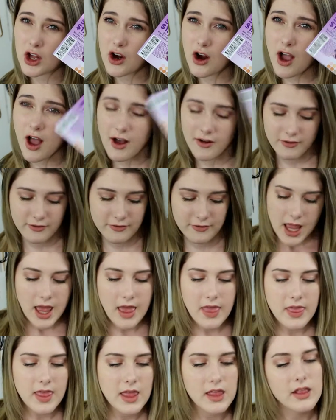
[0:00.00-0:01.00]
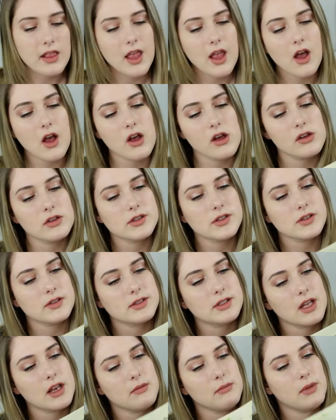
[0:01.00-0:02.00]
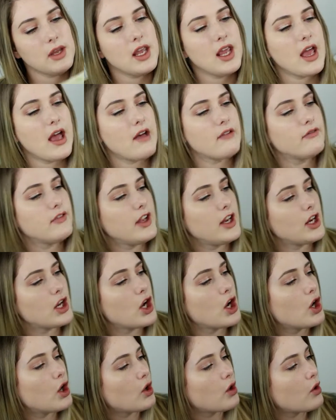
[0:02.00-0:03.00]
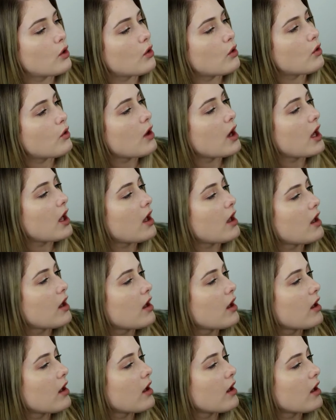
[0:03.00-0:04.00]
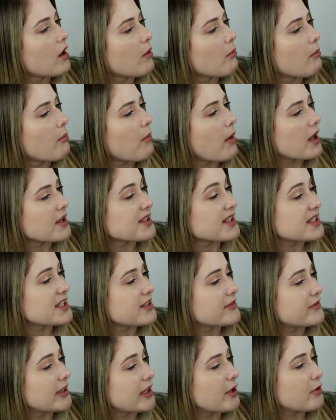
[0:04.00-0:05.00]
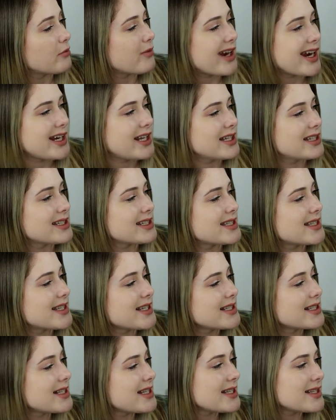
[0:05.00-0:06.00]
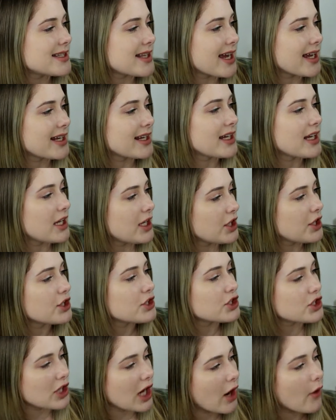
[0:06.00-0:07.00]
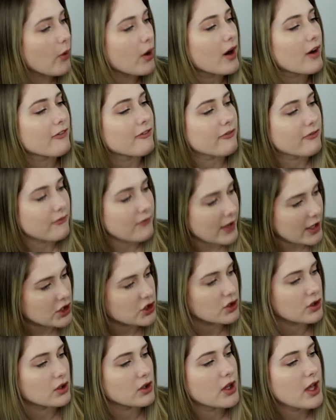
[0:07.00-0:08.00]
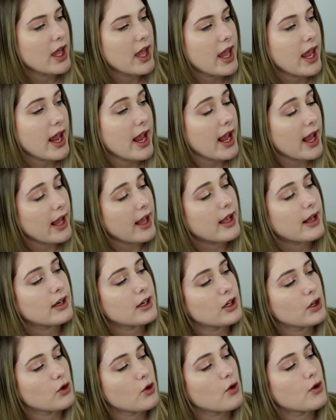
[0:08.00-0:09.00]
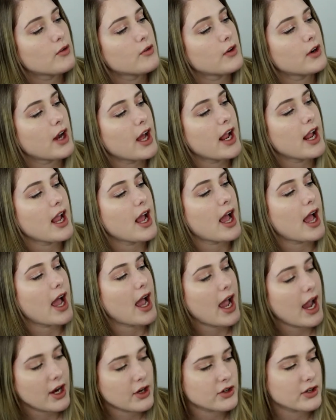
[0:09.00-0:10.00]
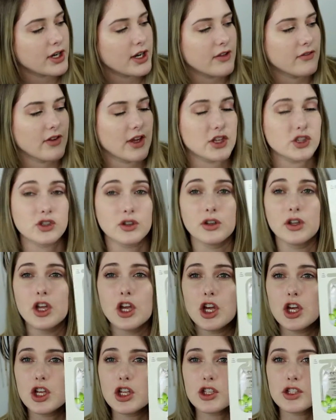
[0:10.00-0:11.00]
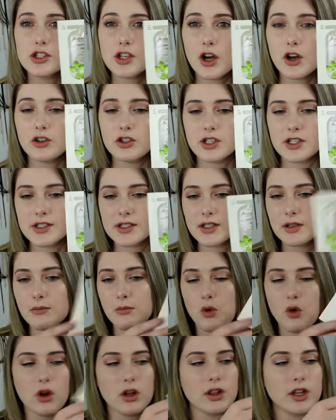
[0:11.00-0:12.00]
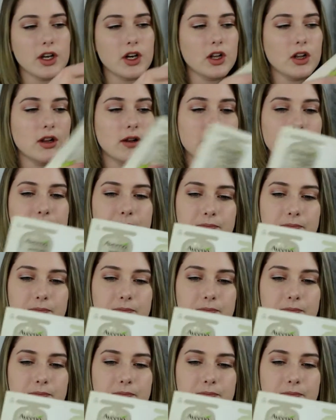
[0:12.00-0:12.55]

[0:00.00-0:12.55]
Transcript: off. And then they also sent me a Aveeno Positively Radiant 60-Second In-Shower Facial and an overnight hydrating facial. So just some more little